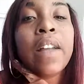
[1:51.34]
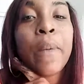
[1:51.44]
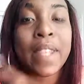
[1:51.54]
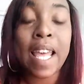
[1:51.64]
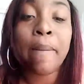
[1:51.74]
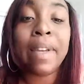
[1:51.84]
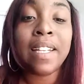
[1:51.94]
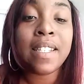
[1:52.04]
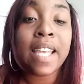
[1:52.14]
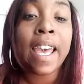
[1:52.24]
with that
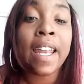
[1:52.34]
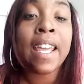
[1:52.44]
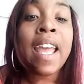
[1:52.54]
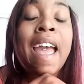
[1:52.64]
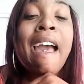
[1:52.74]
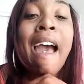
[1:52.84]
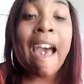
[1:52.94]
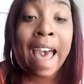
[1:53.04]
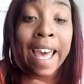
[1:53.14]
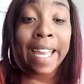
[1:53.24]
being said,
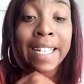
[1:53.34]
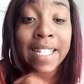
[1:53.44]
I